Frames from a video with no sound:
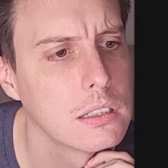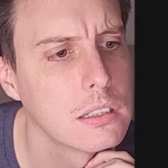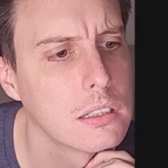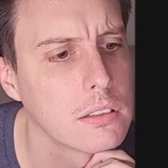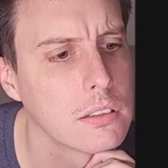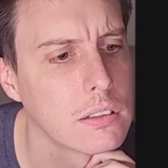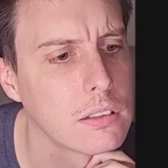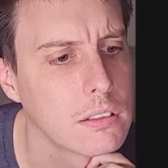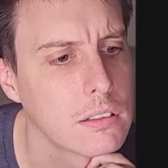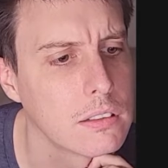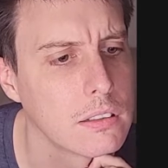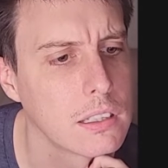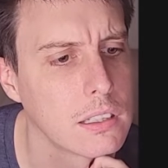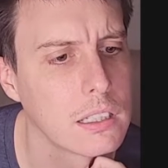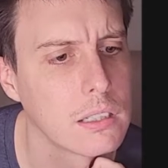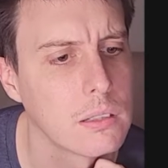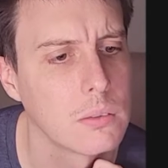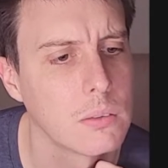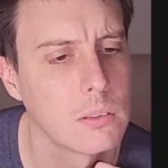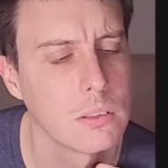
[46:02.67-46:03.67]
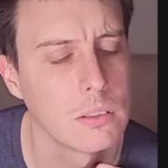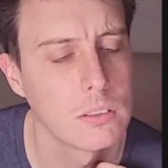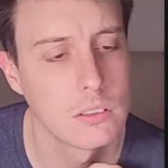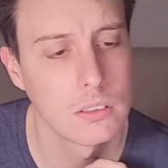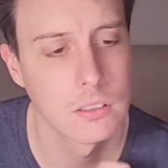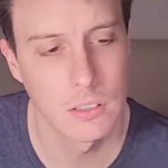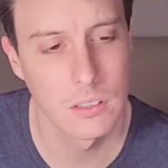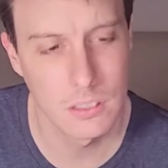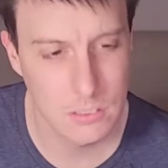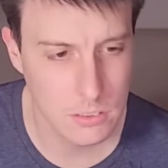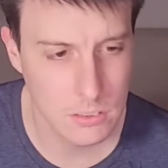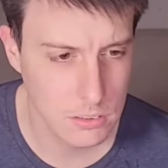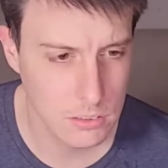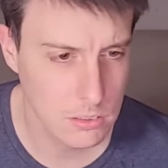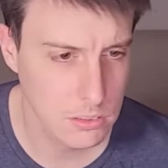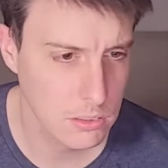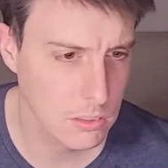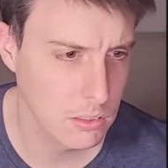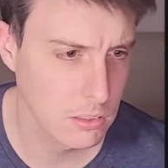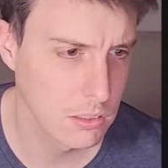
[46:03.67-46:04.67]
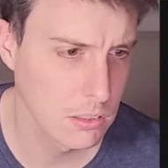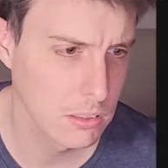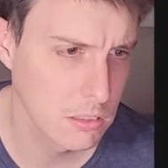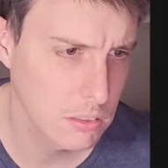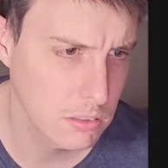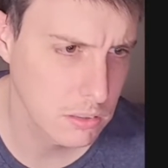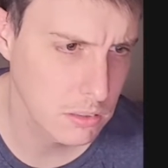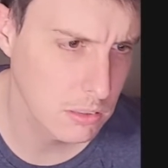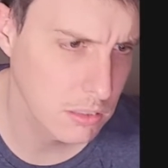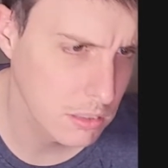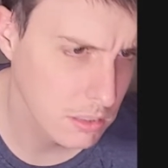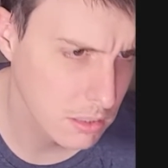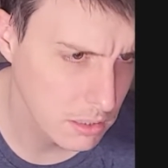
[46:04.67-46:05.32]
that doesn't start. So the shirt,